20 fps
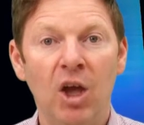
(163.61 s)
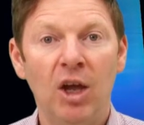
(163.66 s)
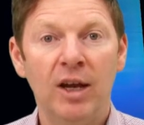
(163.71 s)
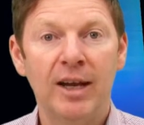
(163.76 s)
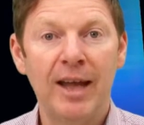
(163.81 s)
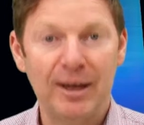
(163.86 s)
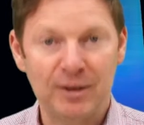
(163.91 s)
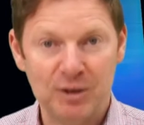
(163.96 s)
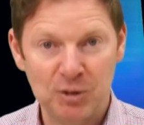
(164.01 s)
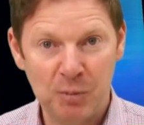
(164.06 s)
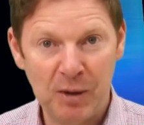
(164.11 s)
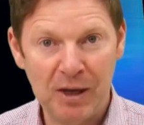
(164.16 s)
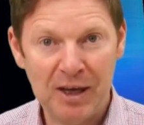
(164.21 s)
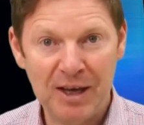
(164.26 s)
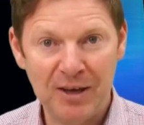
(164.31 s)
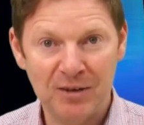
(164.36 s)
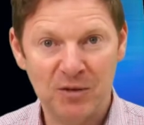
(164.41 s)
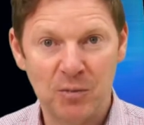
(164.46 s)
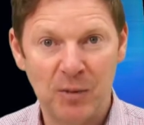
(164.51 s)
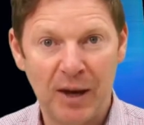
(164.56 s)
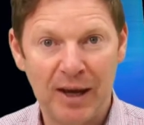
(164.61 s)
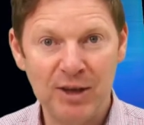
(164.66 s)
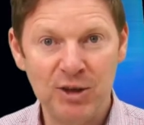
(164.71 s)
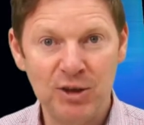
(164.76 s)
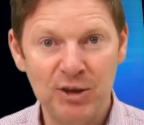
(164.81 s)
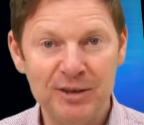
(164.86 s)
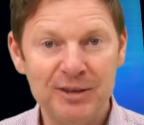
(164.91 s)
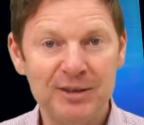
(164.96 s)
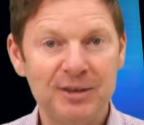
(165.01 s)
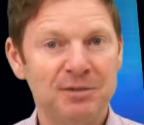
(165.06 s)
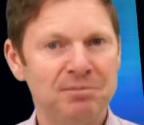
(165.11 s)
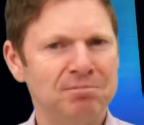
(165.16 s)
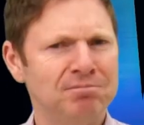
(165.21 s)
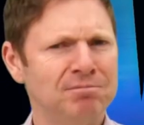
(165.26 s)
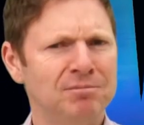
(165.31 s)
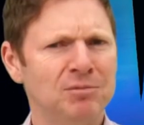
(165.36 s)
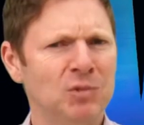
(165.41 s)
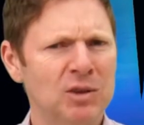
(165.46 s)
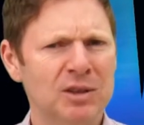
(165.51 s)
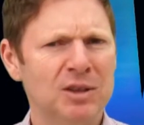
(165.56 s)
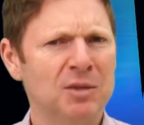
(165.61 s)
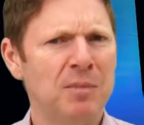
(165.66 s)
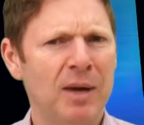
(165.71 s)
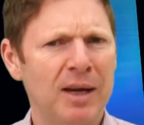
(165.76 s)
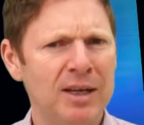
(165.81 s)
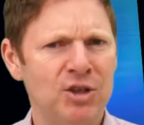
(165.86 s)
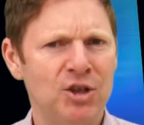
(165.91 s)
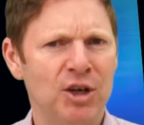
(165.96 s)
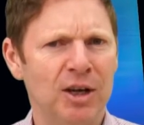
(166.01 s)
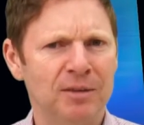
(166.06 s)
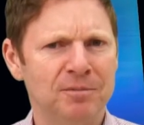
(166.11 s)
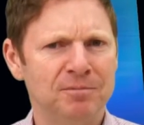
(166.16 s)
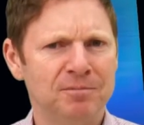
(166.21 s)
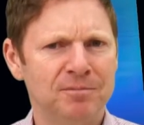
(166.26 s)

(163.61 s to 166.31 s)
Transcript: Now, speaking of majors, what's a major?